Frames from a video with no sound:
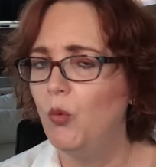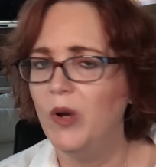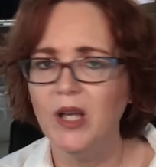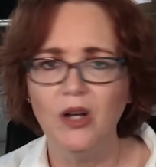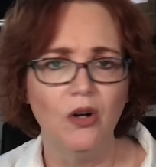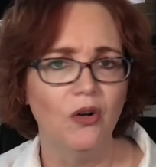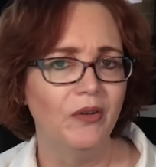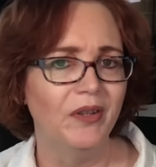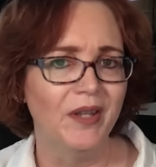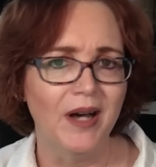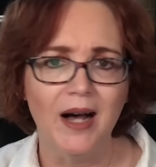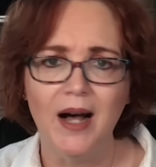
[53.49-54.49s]
will
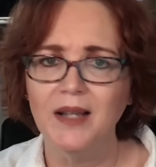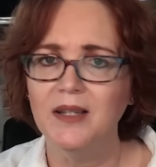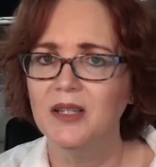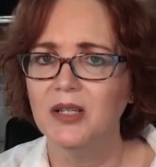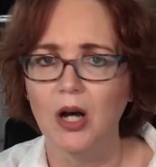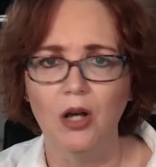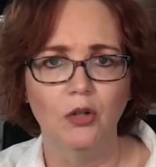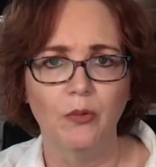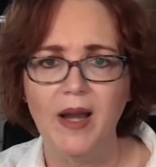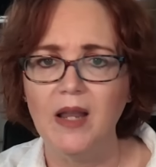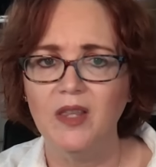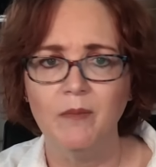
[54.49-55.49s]
not
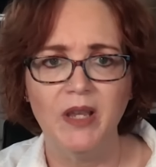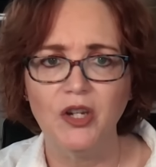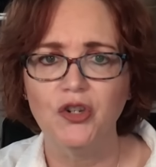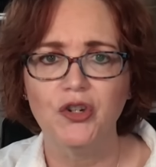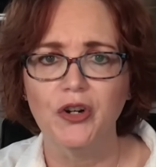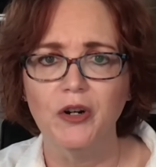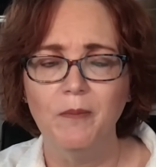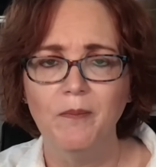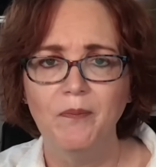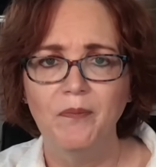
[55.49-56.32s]
tolerate the mixture.